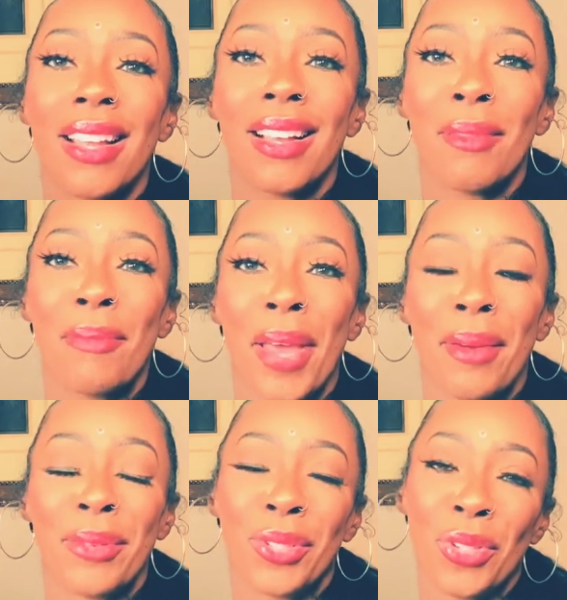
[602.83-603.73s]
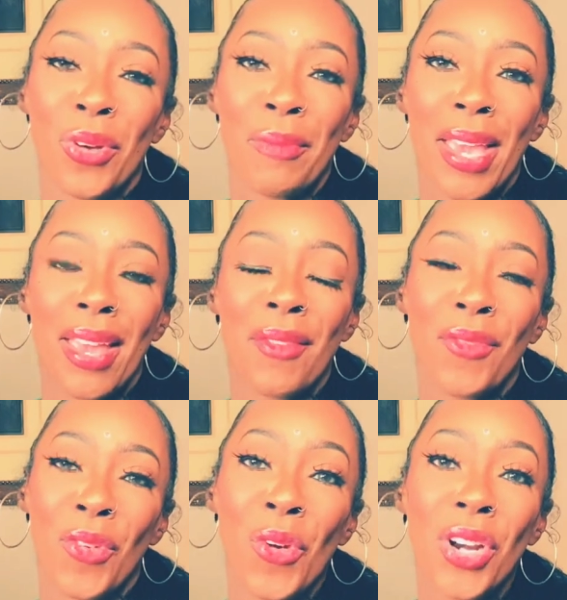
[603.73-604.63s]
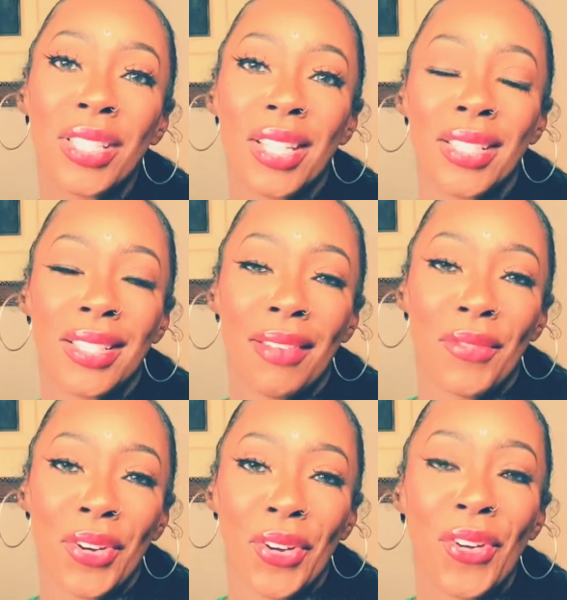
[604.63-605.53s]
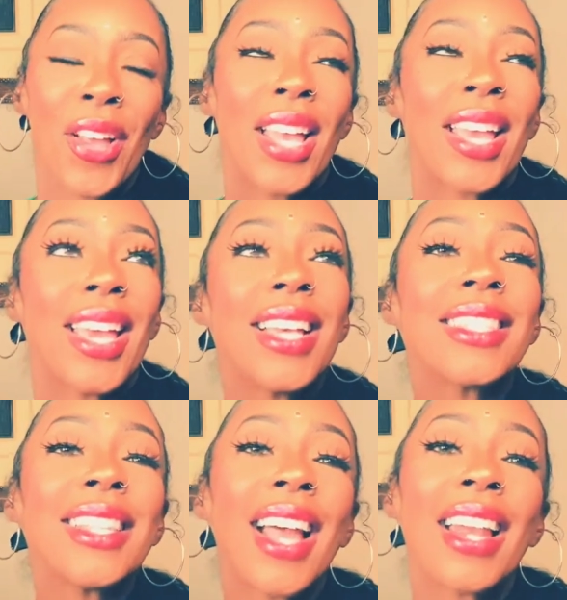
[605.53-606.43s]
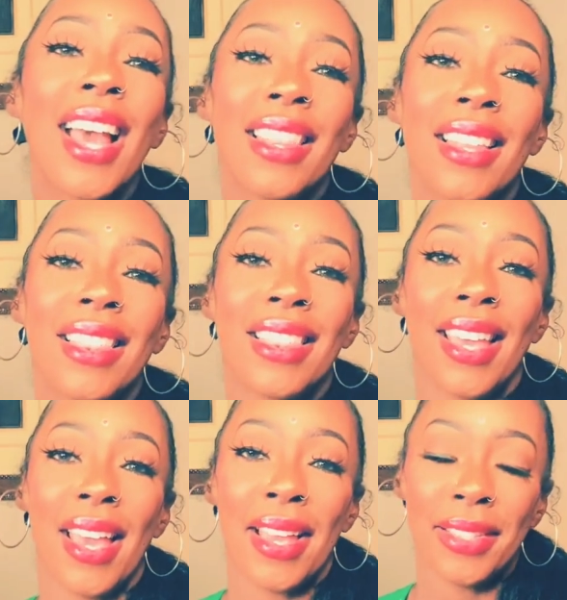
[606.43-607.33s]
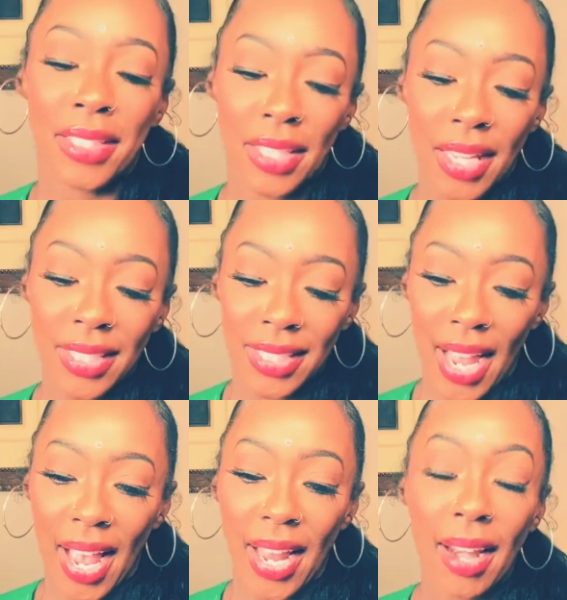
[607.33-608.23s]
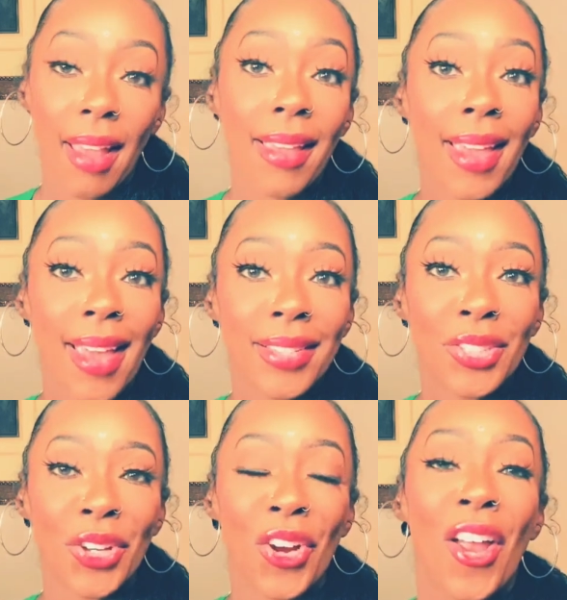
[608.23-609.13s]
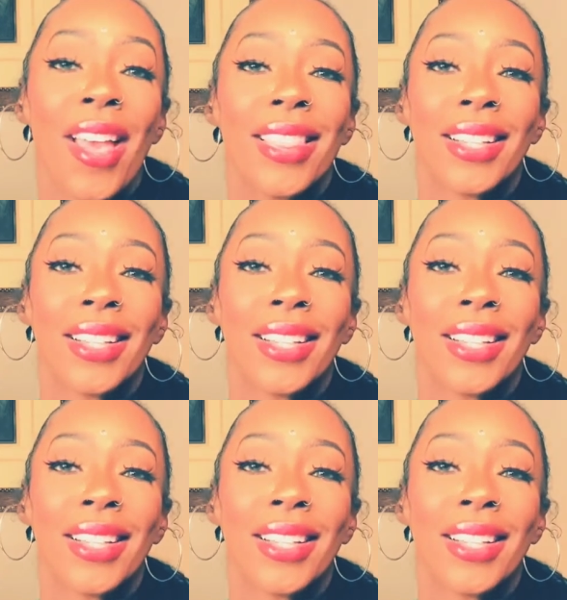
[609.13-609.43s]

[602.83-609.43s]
compatible soulmate for sun sign Virgo is none other than sun sign Cancer.